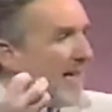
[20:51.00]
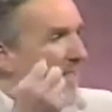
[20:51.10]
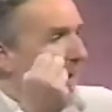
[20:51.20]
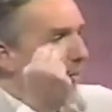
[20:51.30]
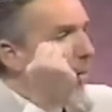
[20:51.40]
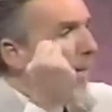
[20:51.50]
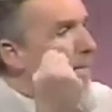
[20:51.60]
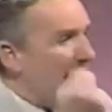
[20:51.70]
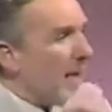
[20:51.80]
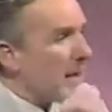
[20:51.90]
of a
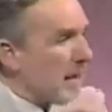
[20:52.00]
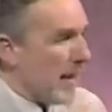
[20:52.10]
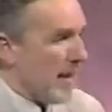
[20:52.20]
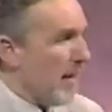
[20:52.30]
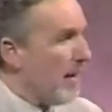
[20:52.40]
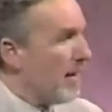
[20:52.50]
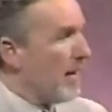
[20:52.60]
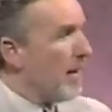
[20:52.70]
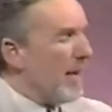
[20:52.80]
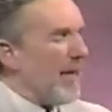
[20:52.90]
rebellion.
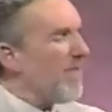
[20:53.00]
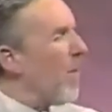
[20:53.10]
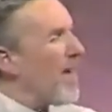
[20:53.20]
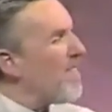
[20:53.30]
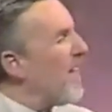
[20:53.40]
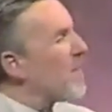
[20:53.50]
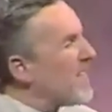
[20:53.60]
Even though I felt